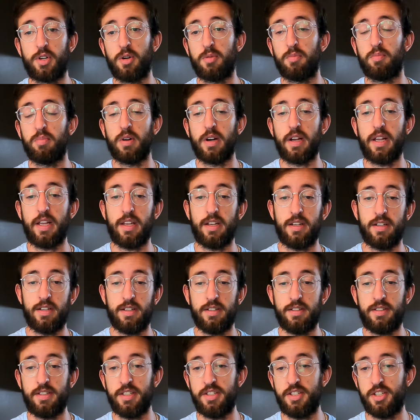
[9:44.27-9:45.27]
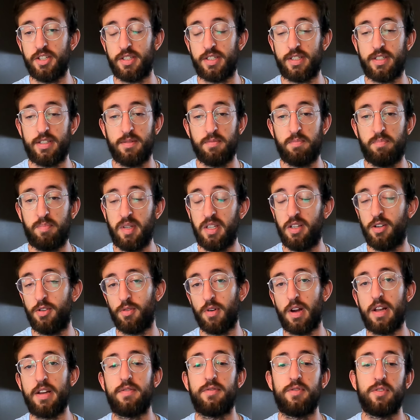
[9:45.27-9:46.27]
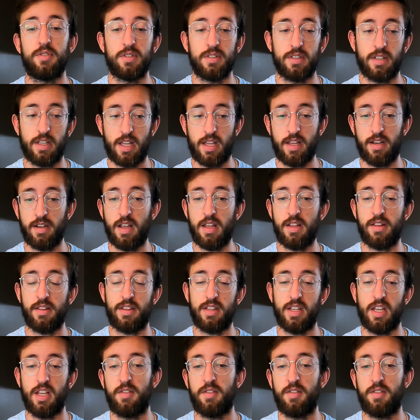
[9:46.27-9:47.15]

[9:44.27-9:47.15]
your brain to just be grateful and